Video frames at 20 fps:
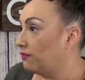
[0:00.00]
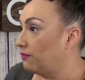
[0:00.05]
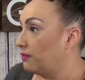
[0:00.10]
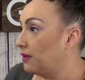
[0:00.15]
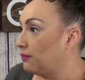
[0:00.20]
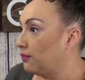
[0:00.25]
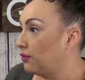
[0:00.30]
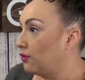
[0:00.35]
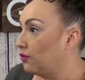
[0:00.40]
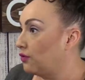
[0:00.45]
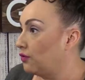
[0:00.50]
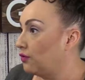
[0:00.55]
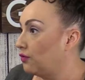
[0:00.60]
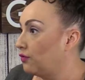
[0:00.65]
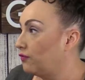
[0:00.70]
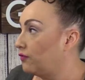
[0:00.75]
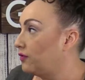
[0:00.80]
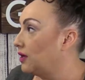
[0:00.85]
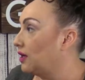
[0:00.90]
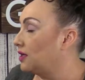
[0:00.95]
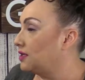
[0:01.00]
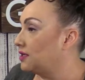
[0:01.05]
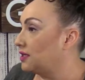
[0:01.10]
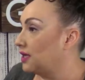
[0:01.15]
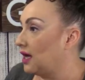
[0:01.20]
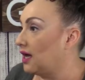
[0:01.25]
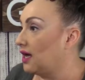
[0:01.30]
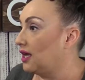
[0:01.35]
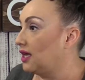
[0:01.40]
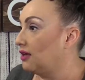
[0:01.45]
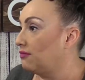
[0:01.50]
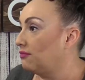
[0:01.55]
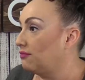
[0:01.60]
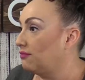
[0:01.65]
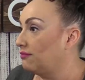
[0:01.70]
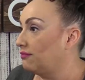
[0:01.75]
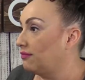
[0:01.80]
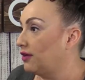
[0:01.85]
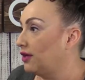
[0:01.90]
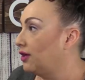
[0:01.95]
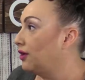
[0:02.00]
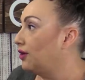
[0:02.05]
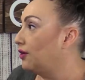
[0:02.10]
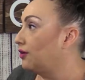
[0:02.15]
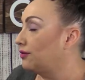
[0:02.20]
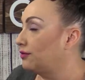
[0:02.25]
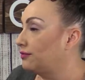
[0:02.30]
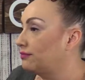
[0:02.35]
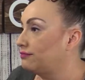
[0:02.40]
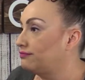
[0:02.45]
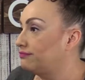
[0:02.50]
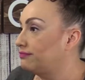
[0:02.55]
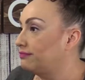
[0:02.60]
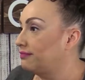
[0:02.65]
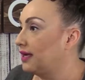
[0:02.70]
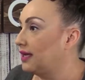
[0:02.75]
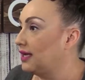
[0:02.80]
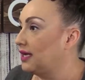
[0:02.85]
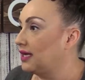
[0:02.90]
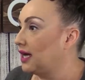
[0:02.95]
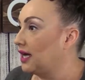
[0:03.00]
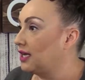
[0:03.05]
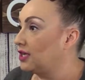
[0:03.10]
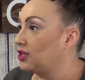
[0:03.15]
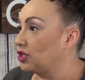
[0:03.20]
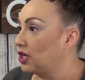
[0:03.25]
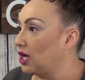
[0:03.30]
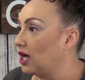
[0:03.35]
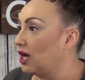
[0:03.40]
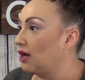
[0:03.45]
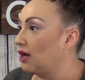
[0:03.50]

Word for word: people who've done time, you know, any kind of job